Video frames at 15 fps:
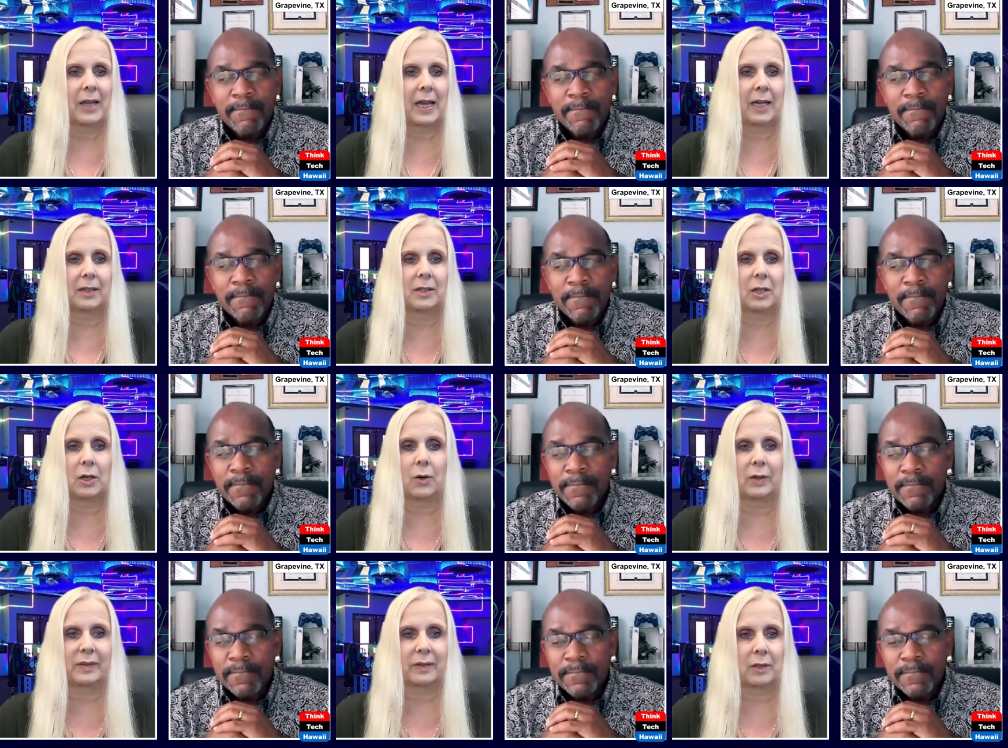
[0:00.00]
Speaker 1: And, you
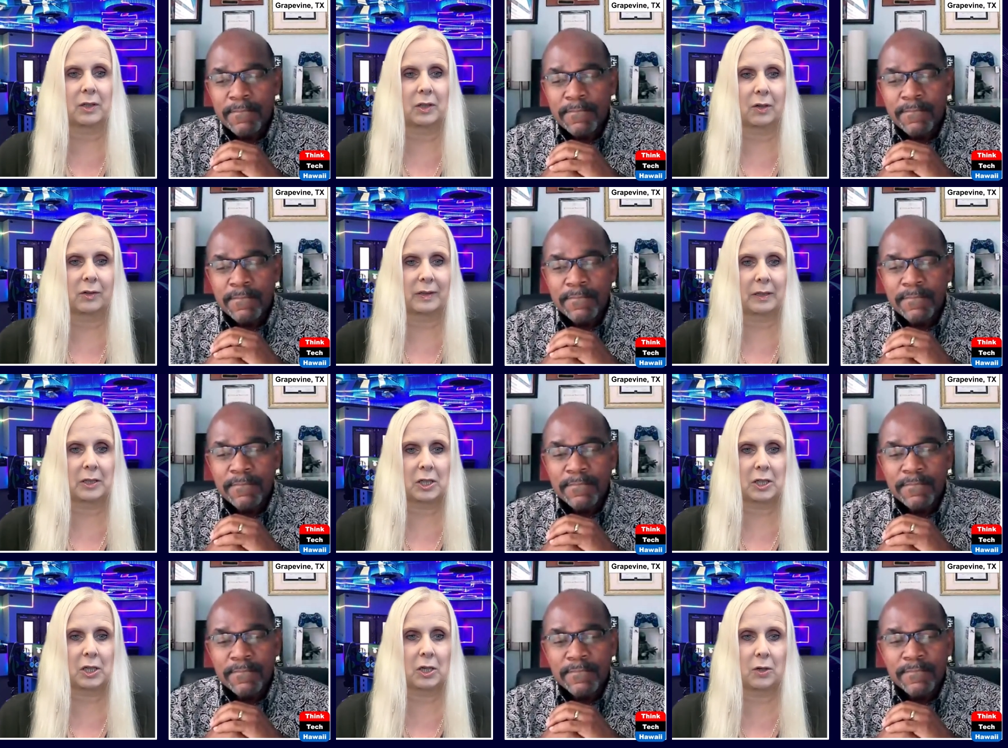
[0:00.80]
know, there's
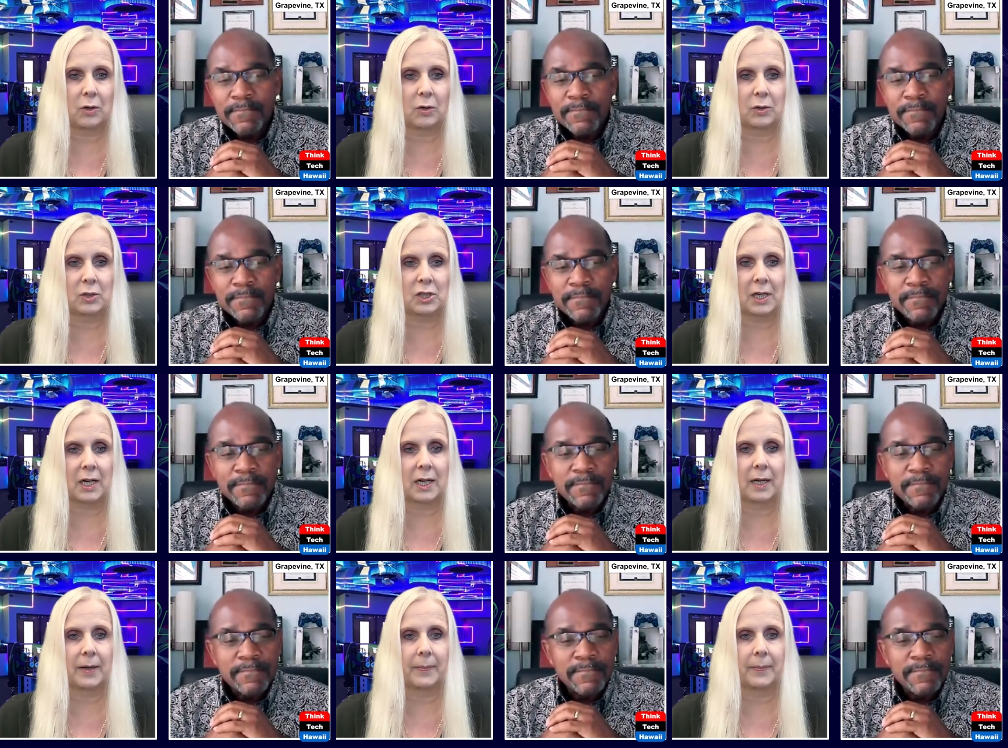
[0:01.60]
a huge